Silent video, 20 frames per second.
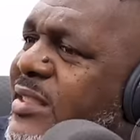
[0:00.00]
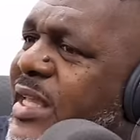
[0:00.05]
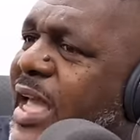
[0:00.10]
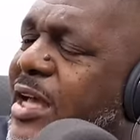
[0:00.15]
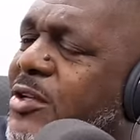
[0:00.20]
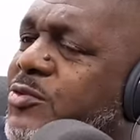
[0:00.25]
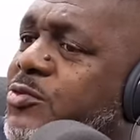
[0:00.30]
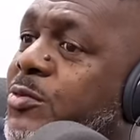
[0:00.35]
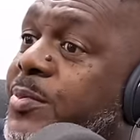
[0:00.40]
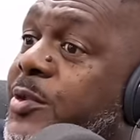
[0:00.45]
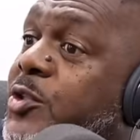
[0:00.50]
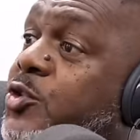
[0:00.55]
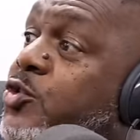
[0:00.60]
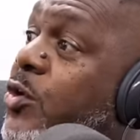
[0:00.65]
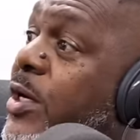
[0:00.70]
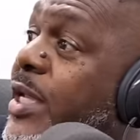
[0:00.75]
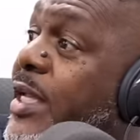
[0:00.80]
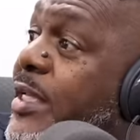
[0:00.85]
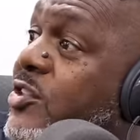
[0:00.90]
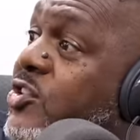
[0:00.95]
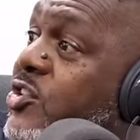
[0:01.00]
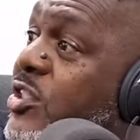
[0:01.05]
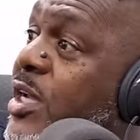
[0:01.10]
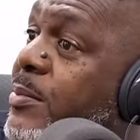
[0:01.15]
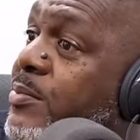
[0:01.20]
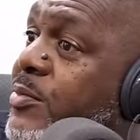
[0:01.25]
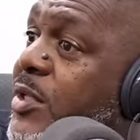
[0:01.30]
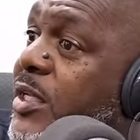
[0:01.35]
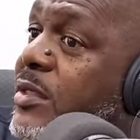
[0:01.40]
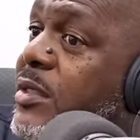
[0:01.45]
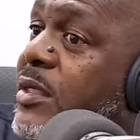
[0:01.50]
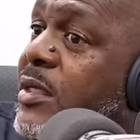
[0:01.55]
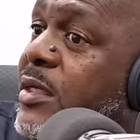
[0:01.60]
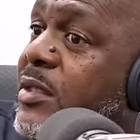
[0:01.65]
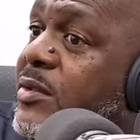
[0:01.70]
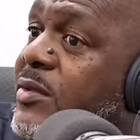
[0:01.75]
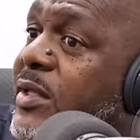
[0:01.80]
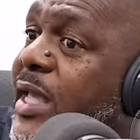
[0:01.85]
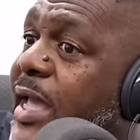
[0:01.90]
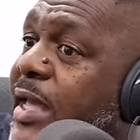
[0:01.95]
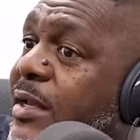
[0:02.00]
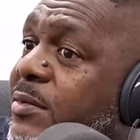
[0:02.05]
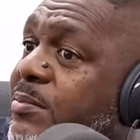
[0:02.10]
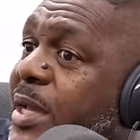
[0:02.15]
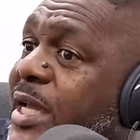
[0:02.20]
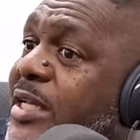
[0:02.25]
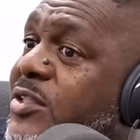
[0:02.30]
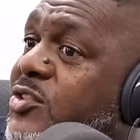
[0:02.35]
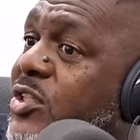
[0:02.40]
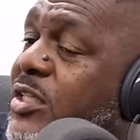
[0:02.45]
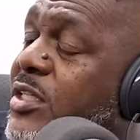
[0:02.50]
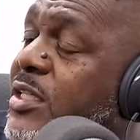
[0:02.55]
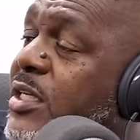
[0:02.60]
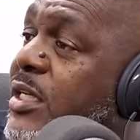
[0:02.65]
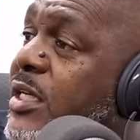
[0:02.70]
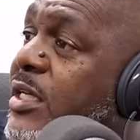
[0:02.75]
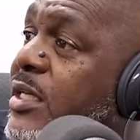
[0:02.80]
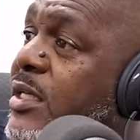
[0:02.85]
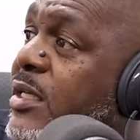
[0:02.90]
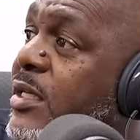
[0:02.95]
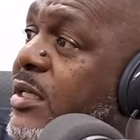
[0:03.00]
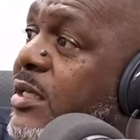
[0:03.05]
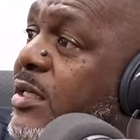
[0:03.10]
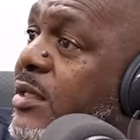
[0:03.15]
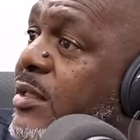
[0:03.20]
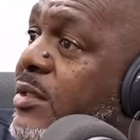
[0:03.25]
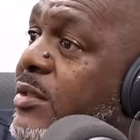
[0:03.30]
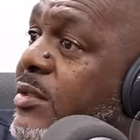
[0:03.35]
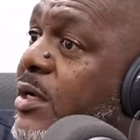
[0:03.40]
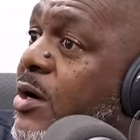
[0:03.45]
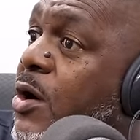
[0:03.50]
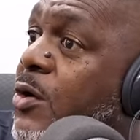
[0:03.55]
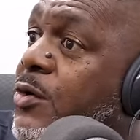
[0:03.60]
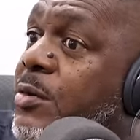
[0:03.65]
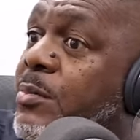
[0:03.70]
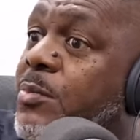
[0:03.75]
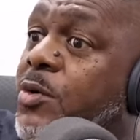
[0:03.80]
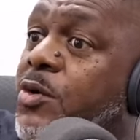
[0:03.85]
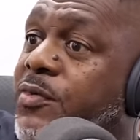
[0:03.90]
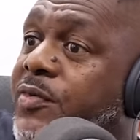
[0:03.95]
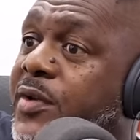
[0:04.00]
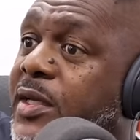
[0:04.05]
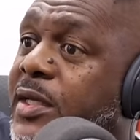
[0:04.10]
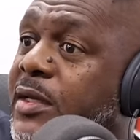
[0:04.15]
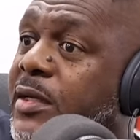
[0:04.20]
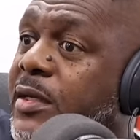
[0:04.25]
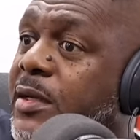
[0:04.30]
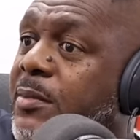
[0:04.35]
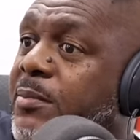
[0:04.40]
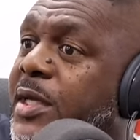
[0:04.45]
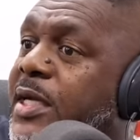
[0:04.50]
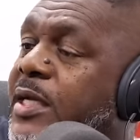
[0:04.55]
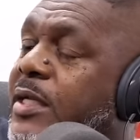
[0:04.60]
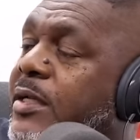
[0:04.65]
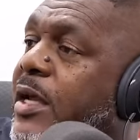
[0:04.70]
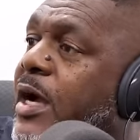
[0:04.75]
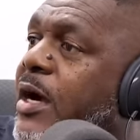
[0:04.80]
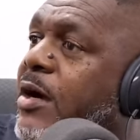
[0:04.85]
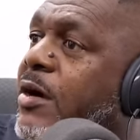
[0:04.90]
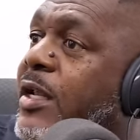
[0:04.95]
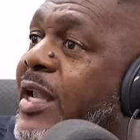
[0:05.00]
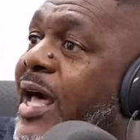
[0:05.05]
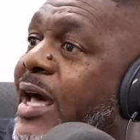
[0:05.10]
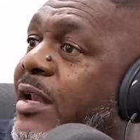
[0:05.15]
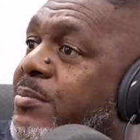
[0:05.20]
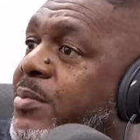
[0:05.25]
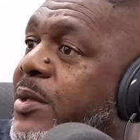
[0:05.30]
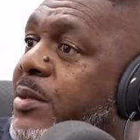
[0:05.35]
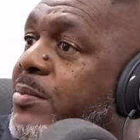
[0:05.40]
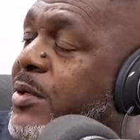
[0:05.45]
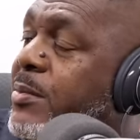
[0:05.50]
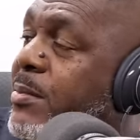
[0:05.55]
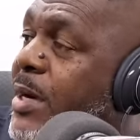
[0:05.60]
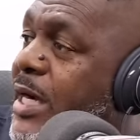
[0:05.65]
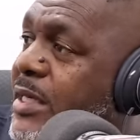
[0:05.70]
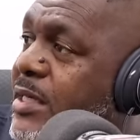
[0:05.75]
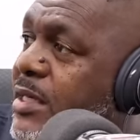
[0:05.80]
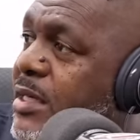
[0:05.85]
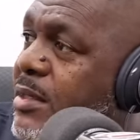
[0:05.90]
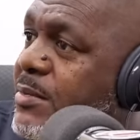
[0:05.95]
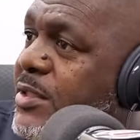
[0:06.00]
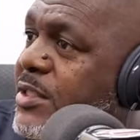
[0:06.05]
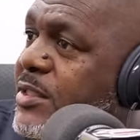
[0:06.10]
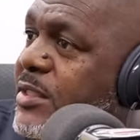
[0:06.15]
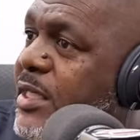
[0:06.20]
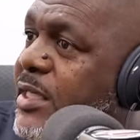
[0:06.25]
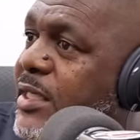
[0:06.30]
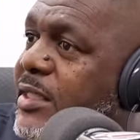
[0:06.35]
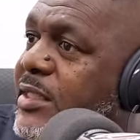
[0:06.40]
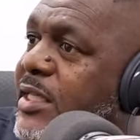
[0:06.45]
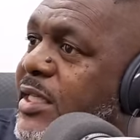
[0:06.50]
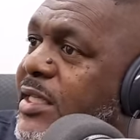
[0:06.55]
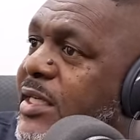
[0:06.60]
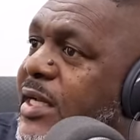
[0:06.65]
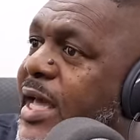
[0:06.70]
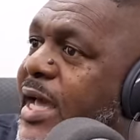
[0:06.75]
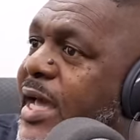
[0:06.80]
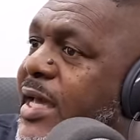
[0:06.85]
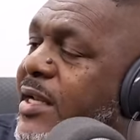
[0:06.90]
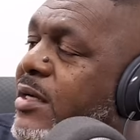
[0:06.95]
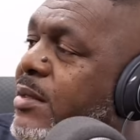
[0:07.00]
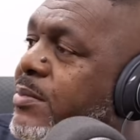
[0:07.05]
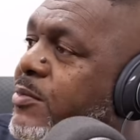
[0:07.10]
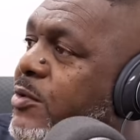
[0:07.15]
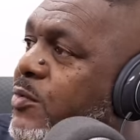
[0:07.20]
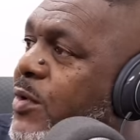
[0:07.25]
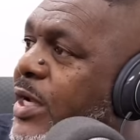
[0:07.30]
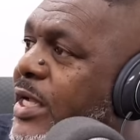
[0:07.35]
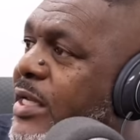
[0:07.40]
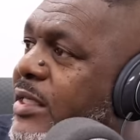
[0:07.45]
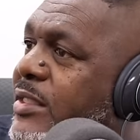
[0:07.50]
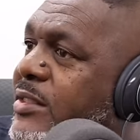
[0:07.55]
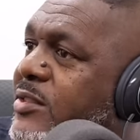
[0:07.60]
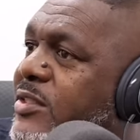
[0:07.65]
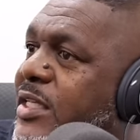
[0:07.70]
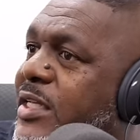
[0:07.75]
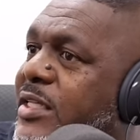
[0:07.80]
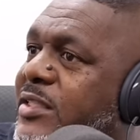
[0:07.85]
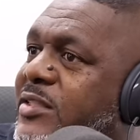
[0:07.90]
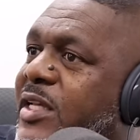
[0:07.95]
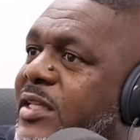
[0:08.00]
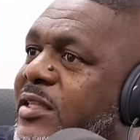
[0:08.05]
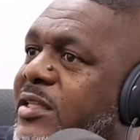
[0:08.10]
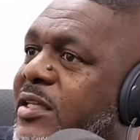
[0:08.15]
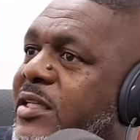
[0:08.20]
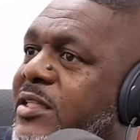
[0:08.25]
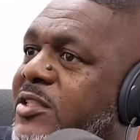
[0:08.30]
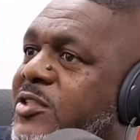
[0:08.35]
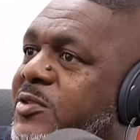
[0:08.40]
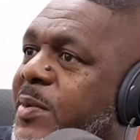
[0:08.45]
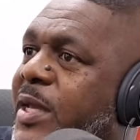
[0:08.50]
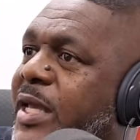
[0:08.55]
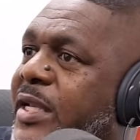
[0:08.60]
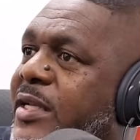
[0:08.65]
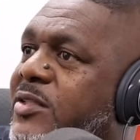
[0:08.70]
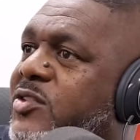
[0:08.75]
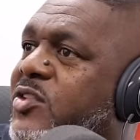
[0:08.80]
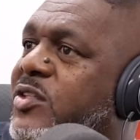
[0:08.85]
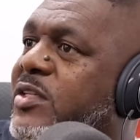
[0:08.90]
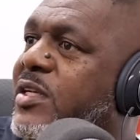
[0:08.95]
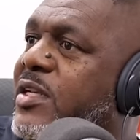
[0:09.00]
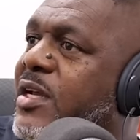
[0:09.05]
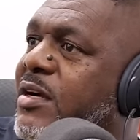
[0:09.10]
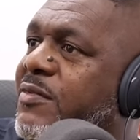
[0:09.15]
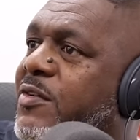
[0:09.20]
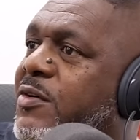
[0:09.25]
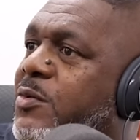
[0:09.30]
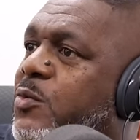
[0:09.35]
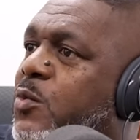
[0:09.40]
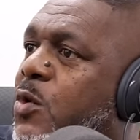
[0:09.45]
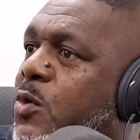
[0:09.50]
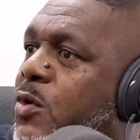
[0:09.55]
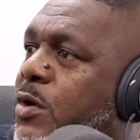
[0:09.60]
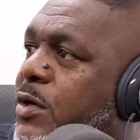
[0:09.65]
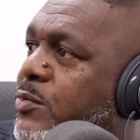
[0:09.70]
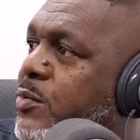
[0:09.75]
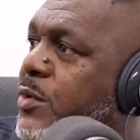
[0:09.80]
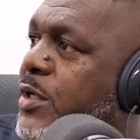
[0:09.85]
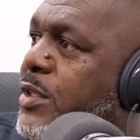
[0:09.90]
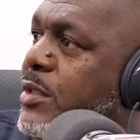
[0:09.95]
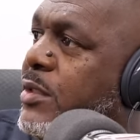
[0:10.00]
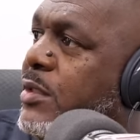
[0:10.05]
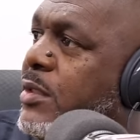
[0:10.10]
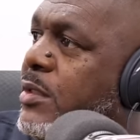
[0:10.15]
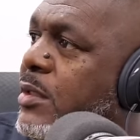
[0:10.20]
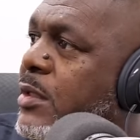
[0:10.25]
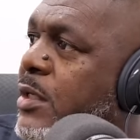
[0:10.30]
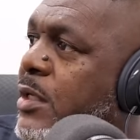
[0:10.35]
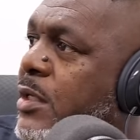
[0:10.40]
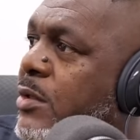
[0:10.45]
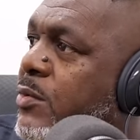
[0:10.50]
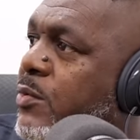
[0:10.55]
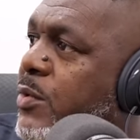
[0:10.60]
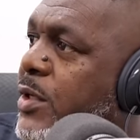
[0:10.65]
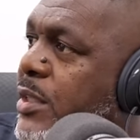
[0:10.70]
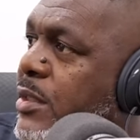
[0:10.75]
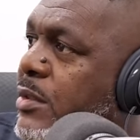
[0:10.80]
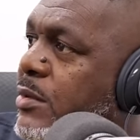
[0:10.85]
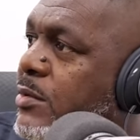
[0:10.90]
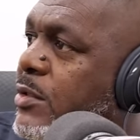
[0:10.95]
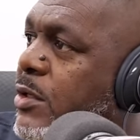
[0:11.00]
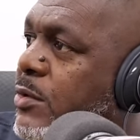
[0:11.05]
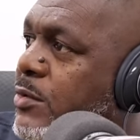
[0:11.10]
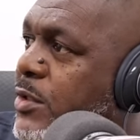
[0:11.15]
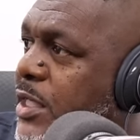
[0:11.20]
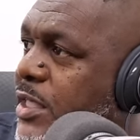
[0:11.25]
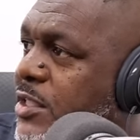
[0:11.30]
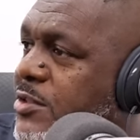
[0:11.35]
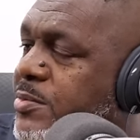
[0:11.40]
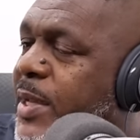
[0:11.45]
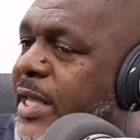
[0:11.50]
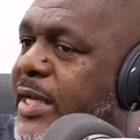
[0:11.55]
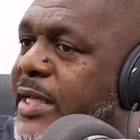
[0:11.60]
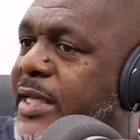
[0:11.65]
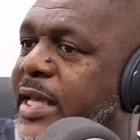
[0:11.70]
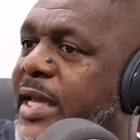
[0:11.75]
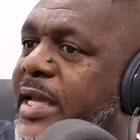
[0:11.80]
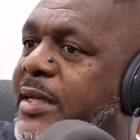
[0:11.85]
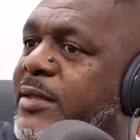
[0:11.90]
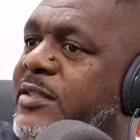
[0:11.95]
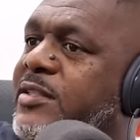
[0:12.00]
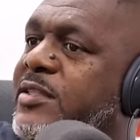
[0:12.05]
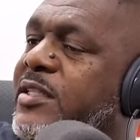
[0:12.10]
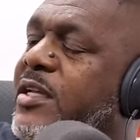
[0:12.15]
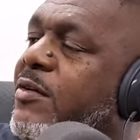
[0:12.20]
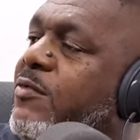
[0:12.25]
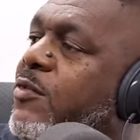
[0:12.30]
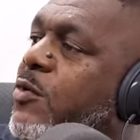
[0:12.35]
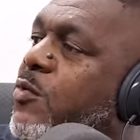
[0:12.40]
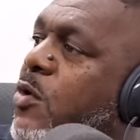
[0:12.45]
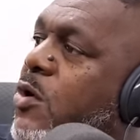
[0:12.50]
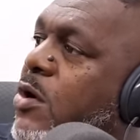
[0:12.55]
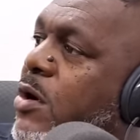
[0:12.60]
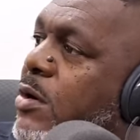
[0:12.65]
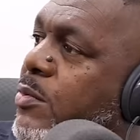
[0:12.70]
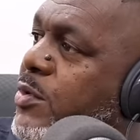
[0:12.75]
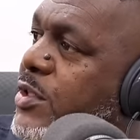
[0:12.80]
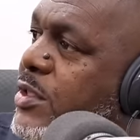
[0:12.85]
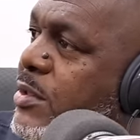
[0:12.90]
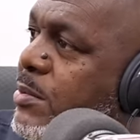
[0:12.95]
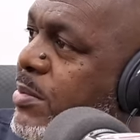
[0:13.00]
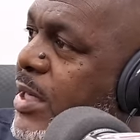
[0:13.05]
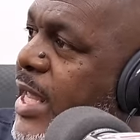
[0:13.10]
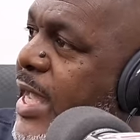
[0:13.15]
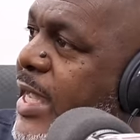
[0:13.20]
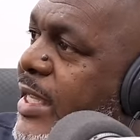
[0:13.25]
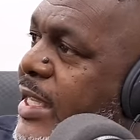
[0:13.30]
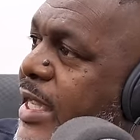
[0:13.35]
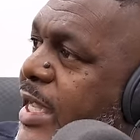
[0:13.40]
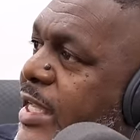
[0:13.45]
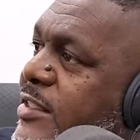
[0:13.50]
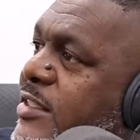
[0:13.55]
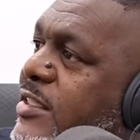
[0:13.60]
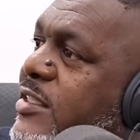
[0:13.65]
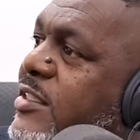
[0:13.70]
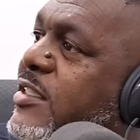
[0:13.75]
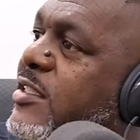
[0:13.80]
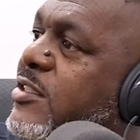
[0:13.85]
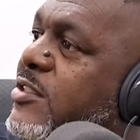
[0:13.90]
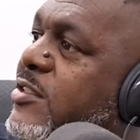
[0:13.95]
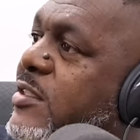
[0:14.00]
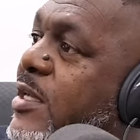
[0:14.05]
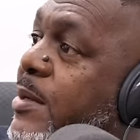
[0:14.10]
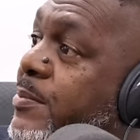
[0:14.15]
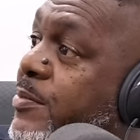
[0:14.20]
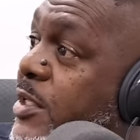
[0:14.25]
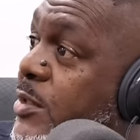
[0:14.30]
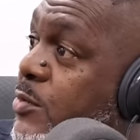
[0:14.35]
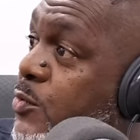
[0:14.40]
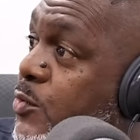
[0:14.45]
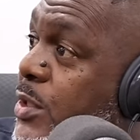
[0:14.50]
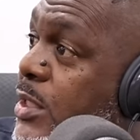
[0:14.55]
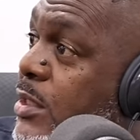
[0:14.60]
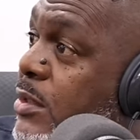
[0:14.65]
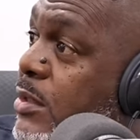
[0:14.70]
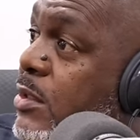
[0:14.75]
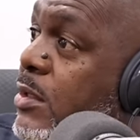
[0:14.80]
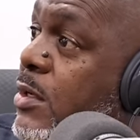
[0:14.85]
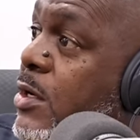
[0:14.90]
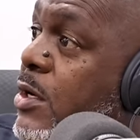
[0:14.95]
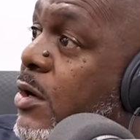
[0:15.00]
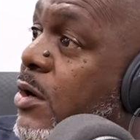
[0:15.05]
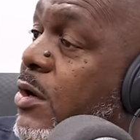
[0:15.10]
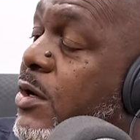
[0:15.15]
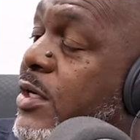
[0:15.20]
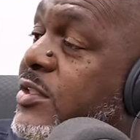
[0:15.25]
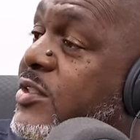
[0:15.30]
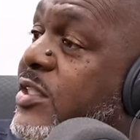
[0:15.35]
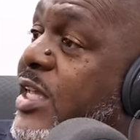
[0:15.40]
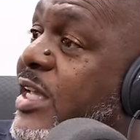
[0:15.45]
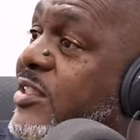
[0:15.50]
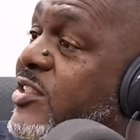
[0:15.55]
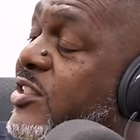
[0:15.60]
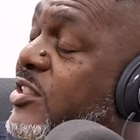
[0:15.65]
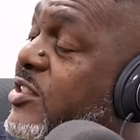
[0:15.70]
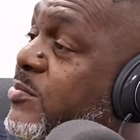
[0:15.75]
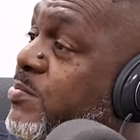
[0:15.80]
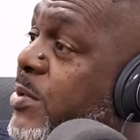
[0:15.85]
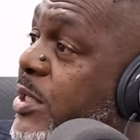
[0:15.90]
These guys were portraying something that basically on a movie, but it, a lot of people in my comments say it didn't line up correctly. It says that the Hispanics never warred with the. With you know, the Hispanic gangs never warred with the black gangs. Is this something real, or is that just?